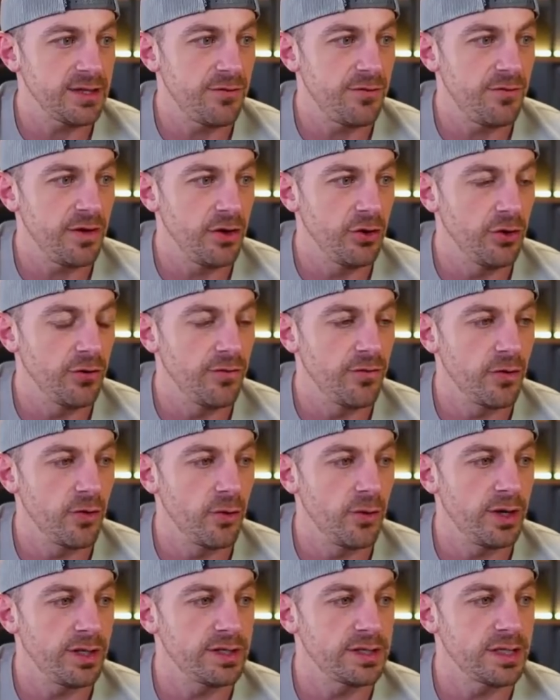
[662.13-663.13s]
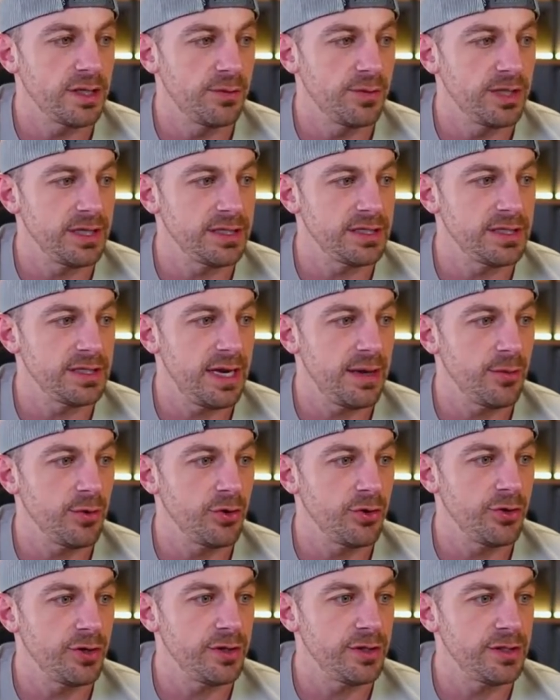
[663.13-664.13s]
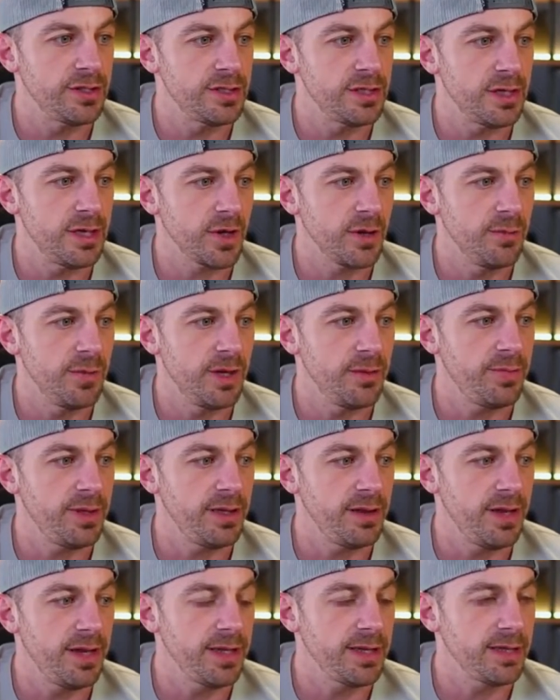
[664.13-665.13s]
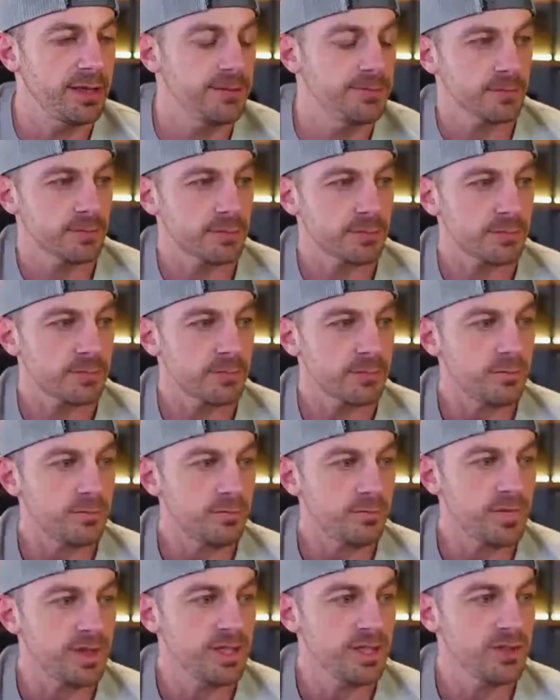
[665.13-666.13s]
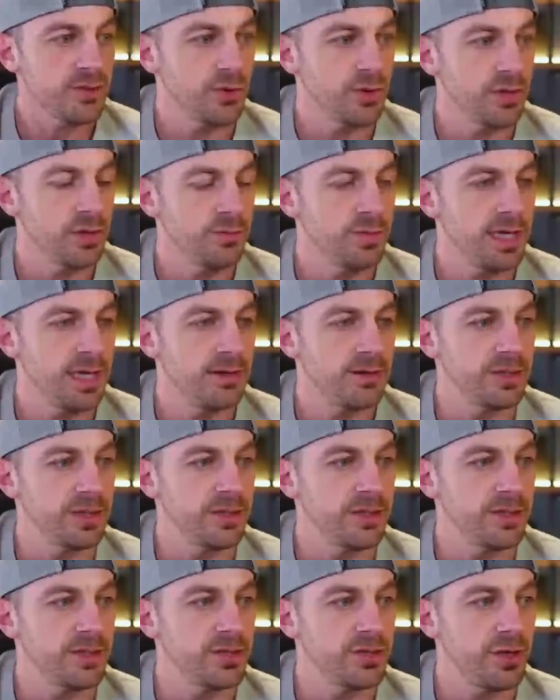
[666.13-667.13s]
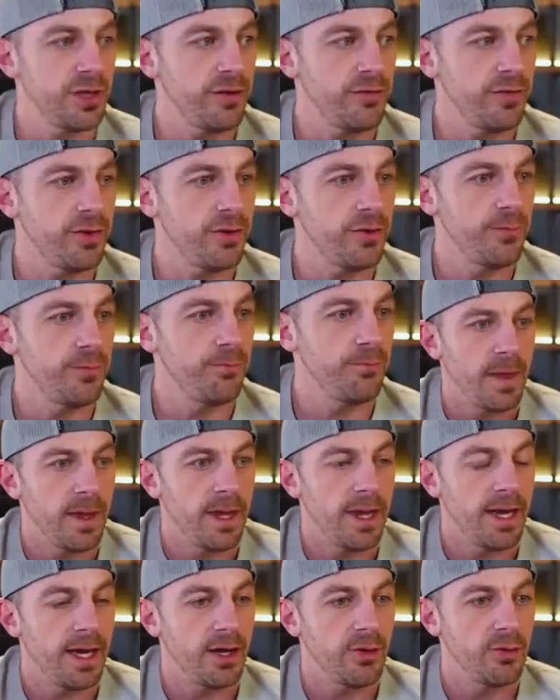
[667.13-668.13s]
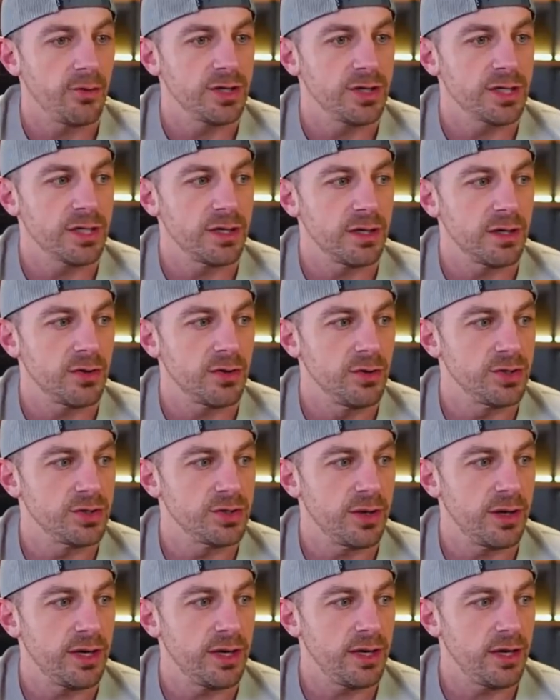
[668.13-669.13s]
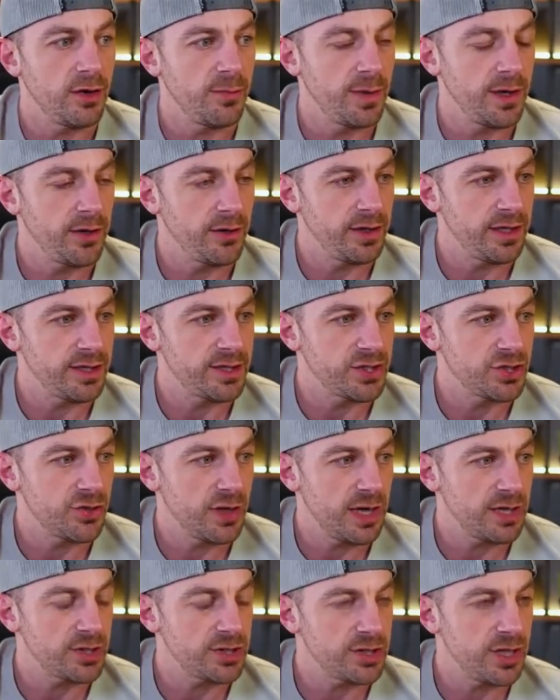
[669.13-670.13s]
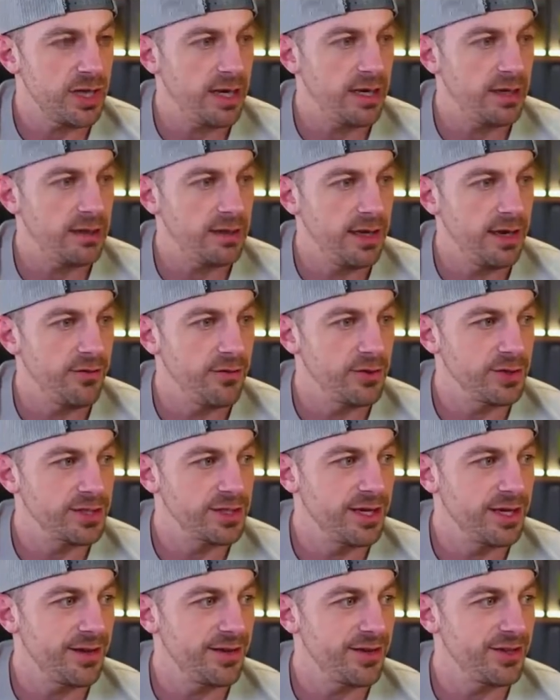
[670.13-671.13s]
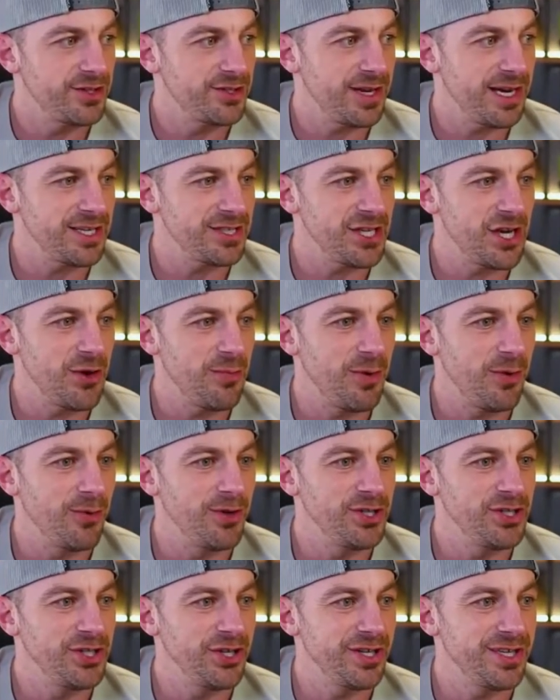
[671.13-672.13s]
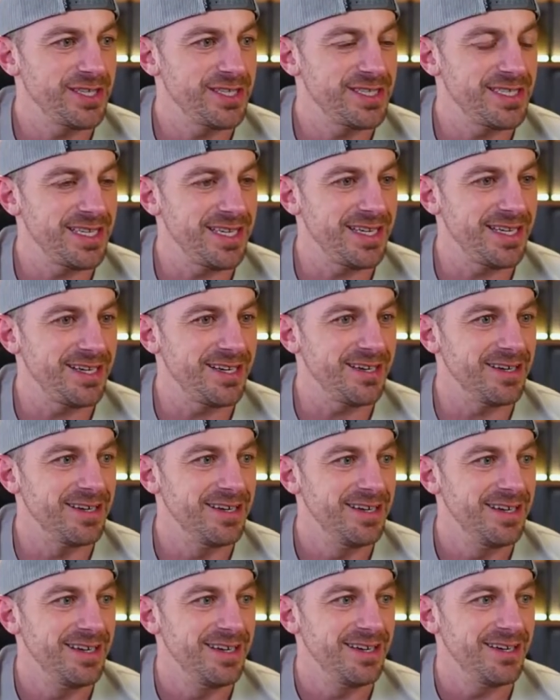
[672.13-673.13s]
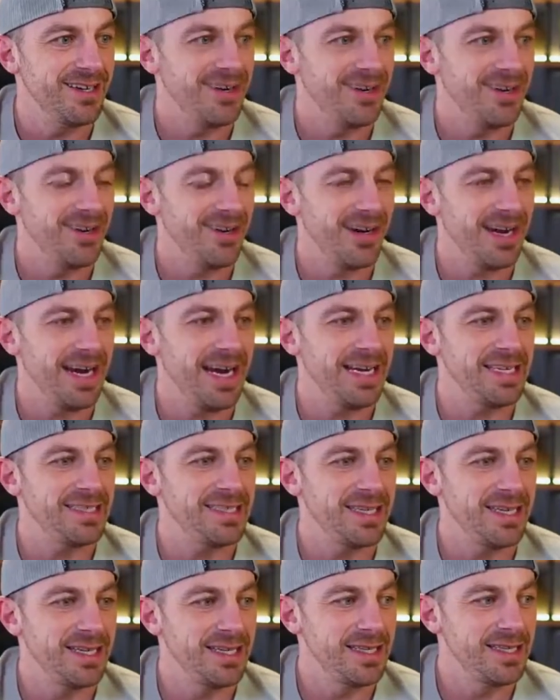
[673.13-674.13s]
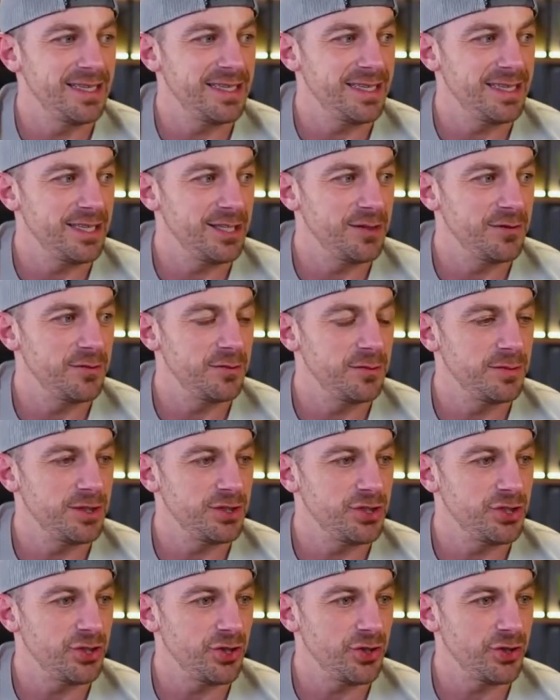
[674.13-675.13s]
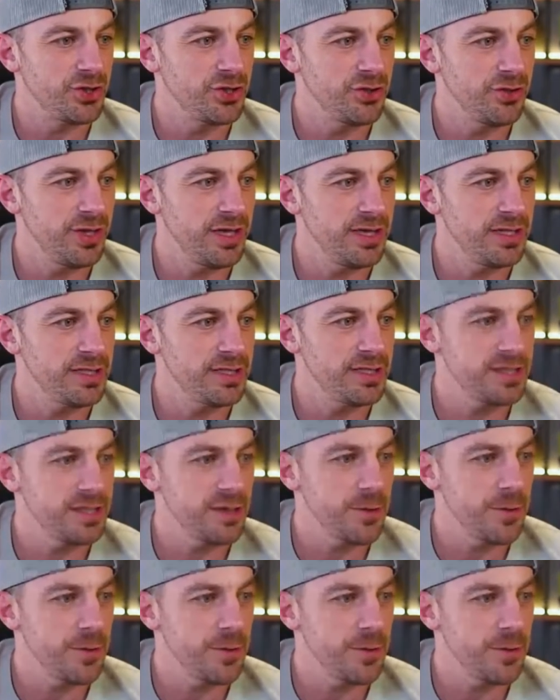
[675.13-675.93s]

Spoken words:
a feel for what some of these neighborhoods might be like. So we'll come down to the street view, and we're just going to cruise around here. Apparently it's trash day. Everyone's got their trash out, but what you're going to see here are a ton of mature trees.